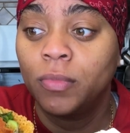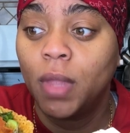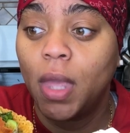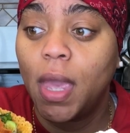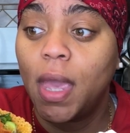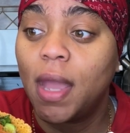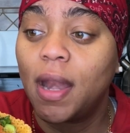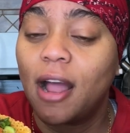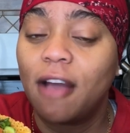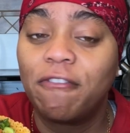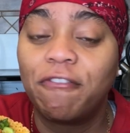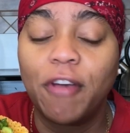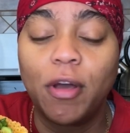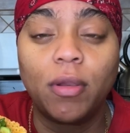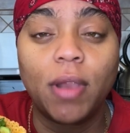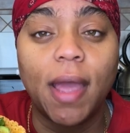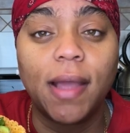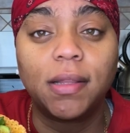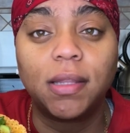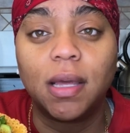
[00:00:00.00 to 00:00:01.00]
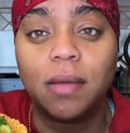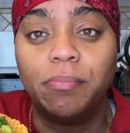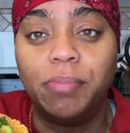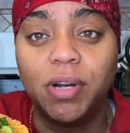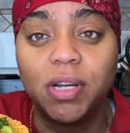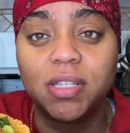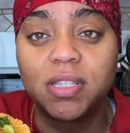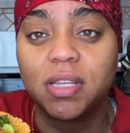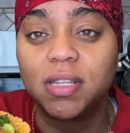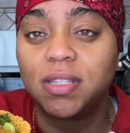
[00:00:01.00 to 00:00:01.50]
and I felt like that
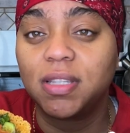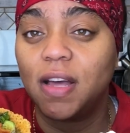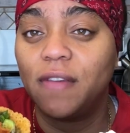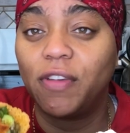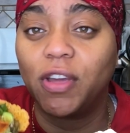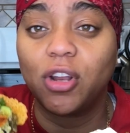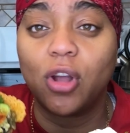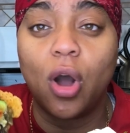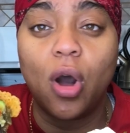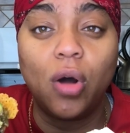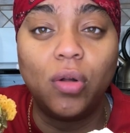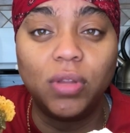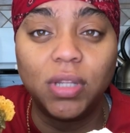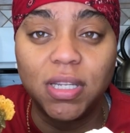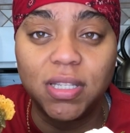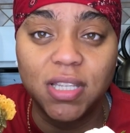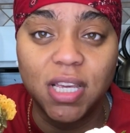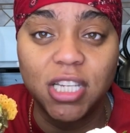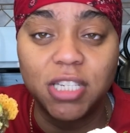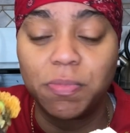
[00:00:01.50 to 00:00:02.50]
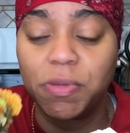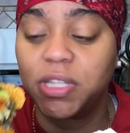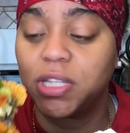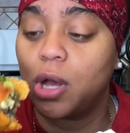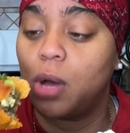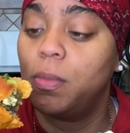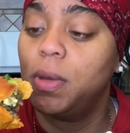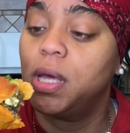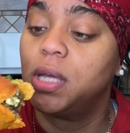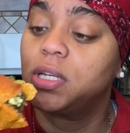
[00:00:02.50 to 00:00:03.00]
books and stuff could only teach me
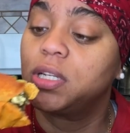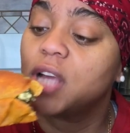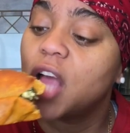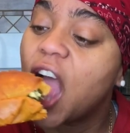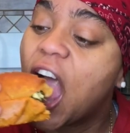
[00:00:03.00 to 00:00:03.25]
so much.